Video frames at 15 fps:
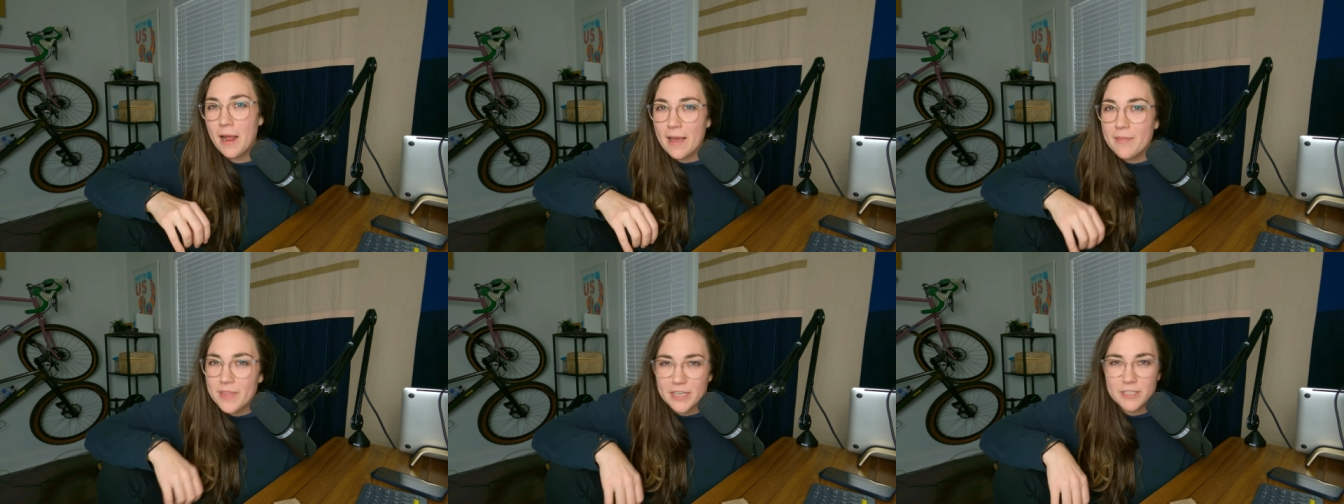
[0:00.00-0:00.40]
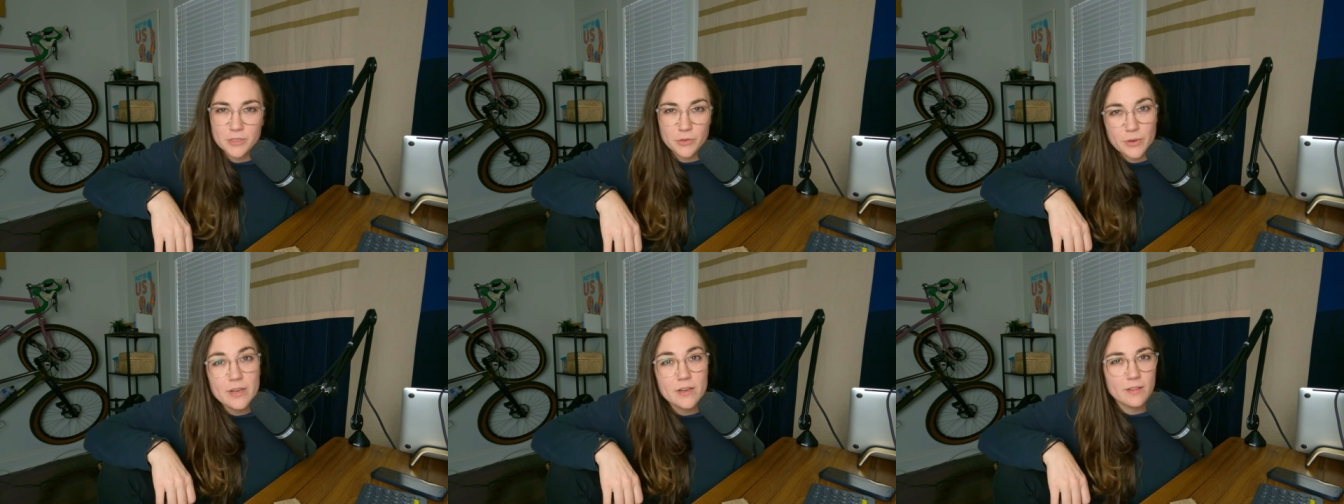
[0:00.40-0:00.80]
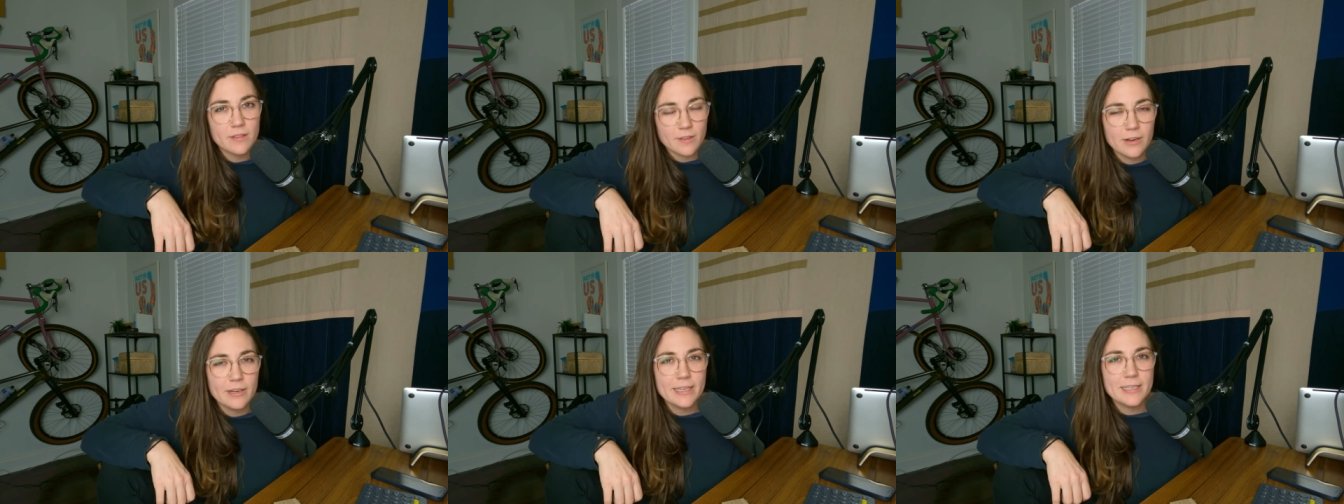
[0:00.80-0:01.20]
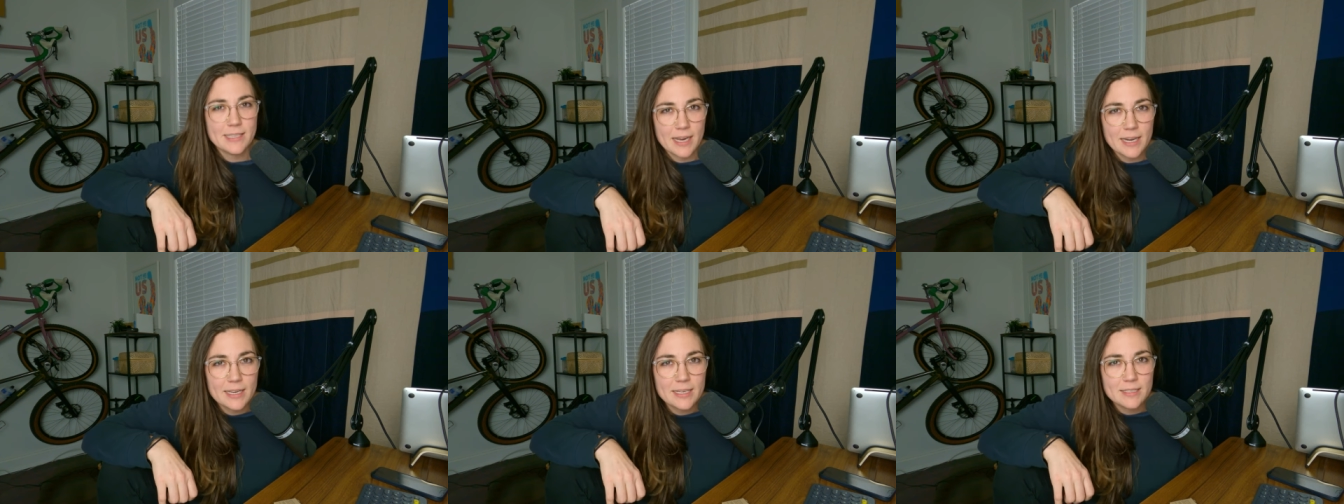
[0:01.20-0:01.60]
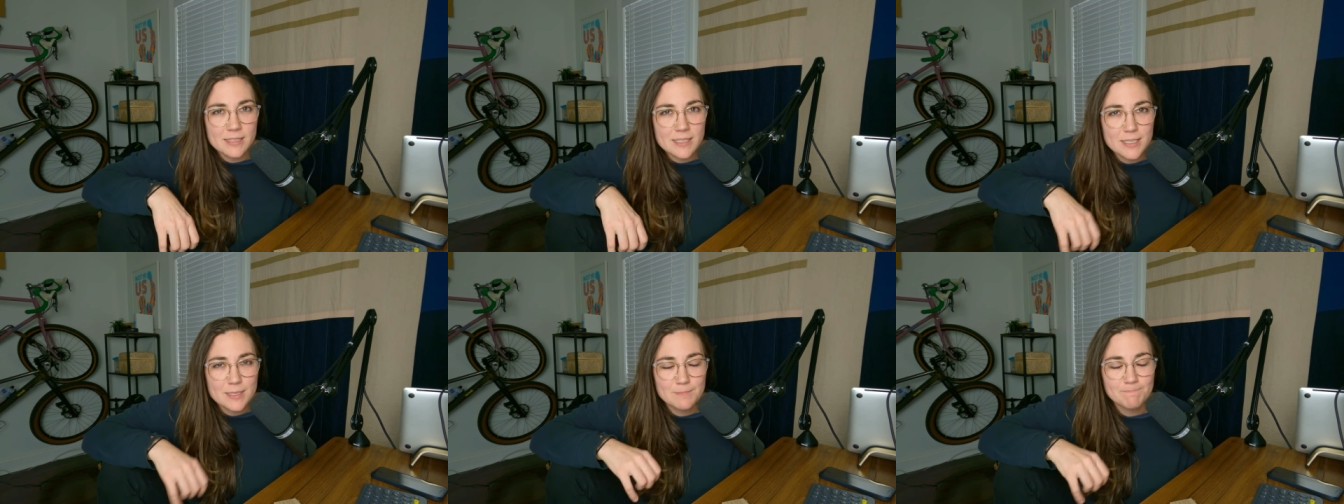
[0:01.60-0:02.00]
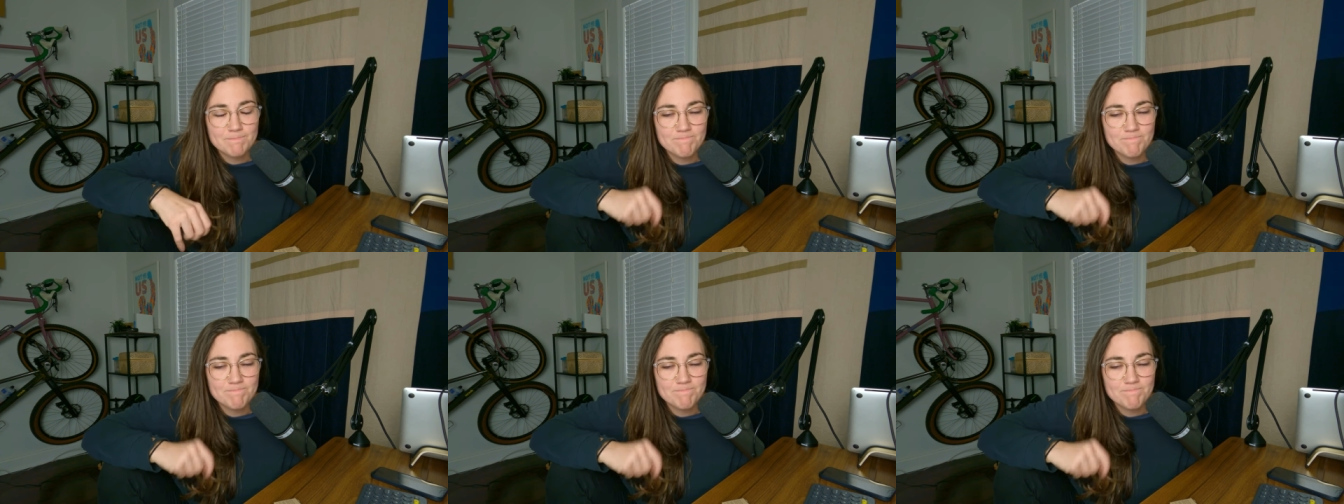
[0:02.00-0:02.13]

and they do it in 30 seconds?